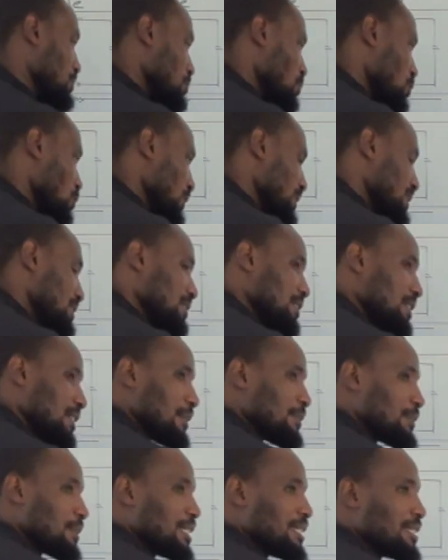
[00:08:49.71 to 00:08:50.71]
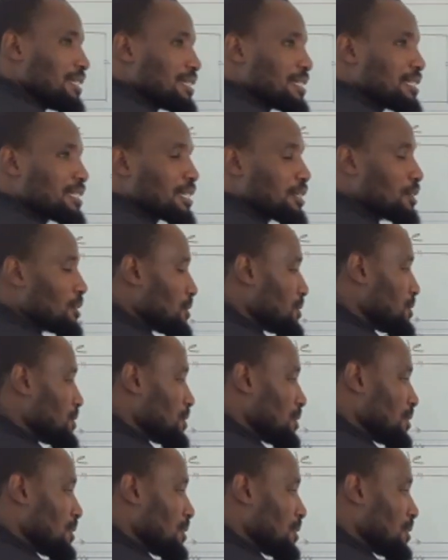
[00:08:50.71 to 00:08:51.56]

which shape did the teacher not draw,